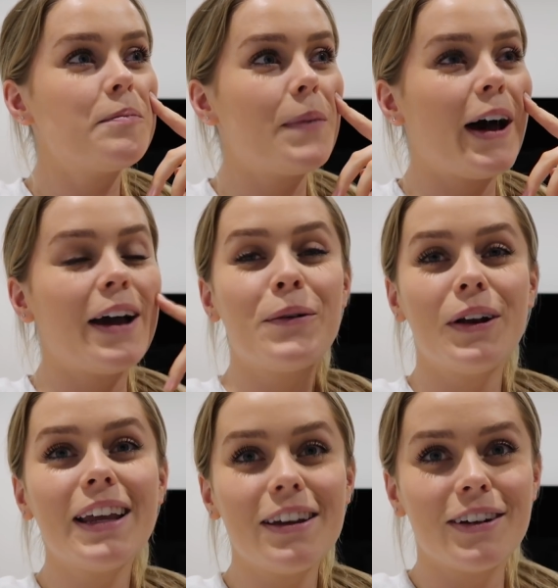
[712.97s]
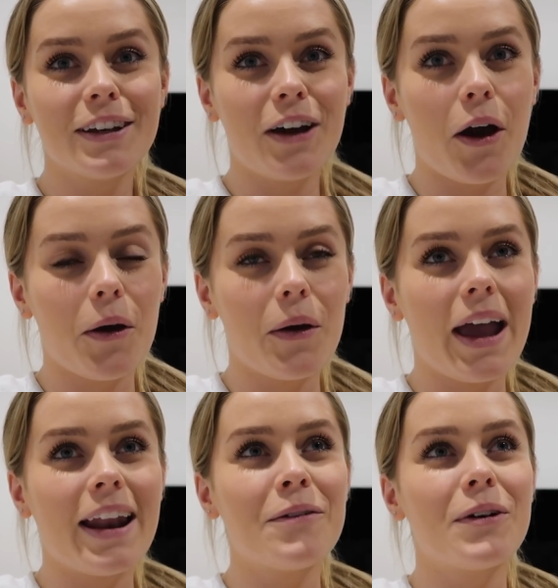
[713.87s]
But I want to give it a go,
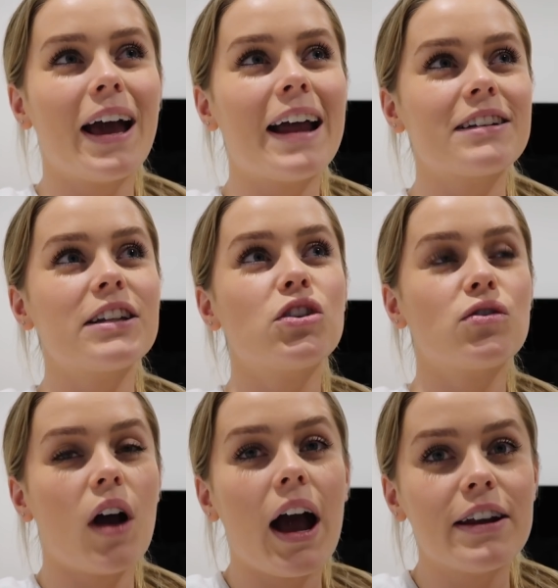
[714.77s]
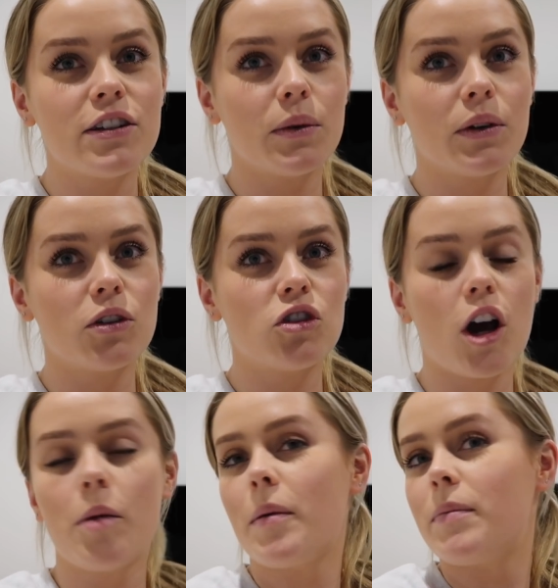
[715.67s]
and I want to actually try and do a good
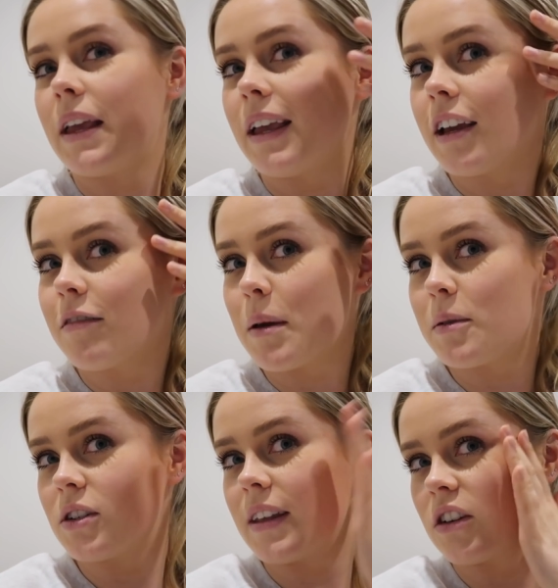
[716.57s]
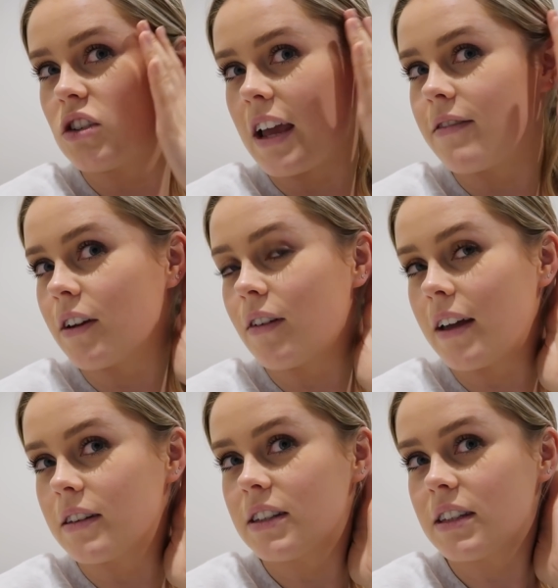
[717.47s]
job. I'm thinking of maybe just like shaving
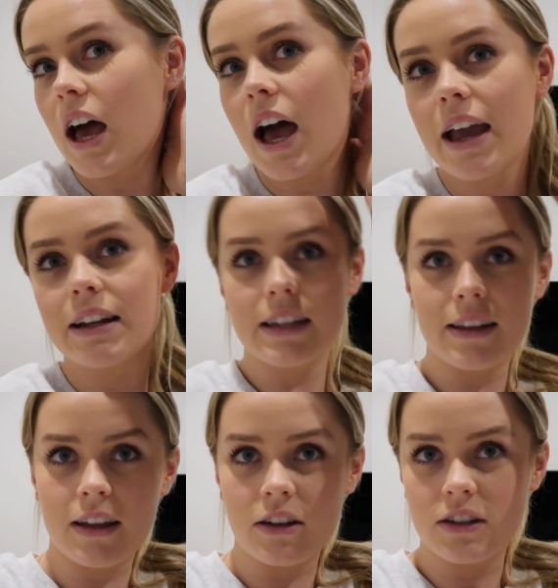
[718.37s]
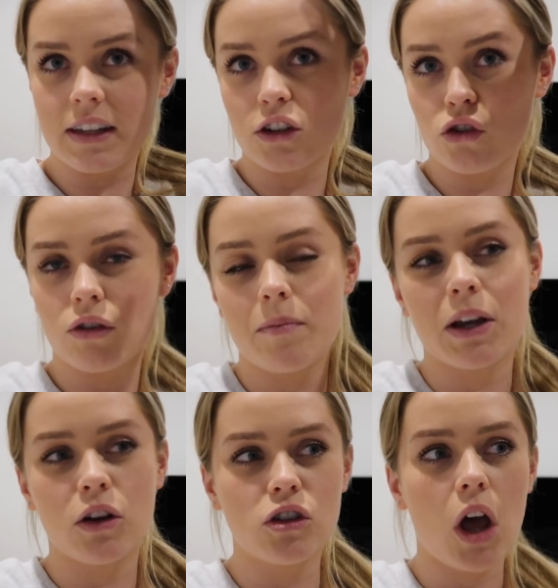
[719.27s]
around the sides and then just like
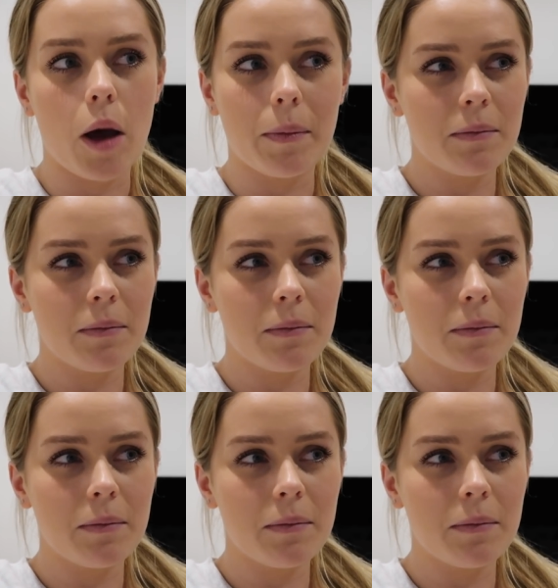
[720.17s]
trimming on top.